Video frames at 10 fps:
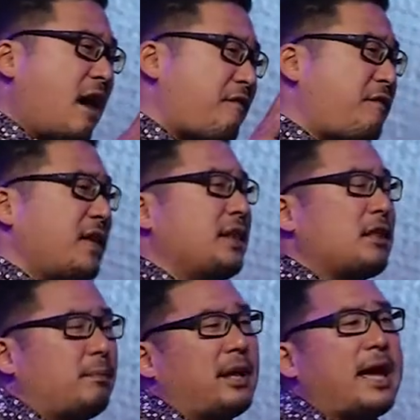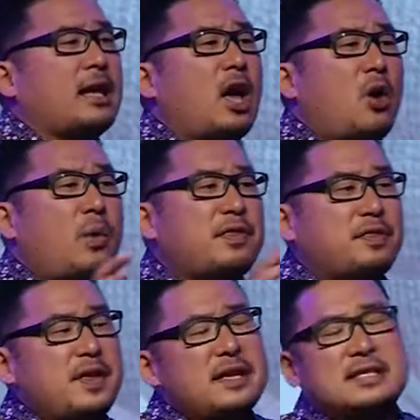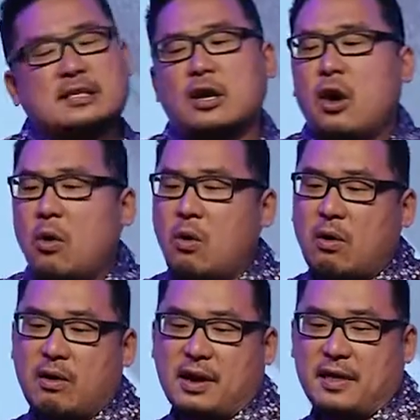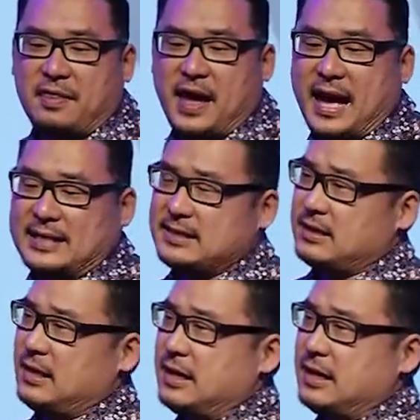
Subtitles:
fill in the blank with this or that.